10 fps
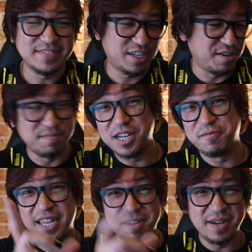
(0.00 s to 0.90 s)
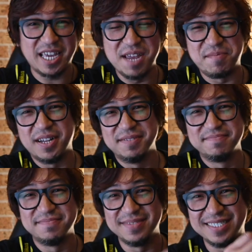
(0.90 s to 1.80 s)
By the way, my camera
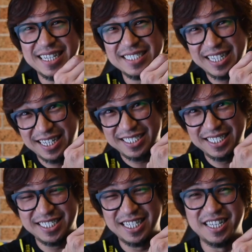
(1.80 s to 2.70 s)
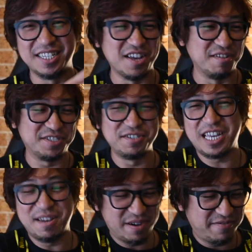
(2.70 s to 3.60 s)
Z6 is the go-to
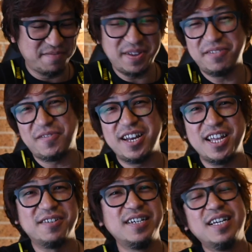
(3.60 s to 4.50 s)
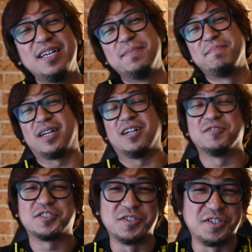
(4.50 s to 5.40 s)
camera for me right now, but I
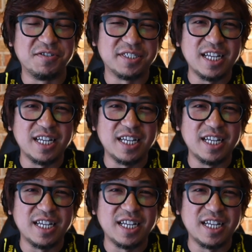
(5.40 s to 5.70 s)
also use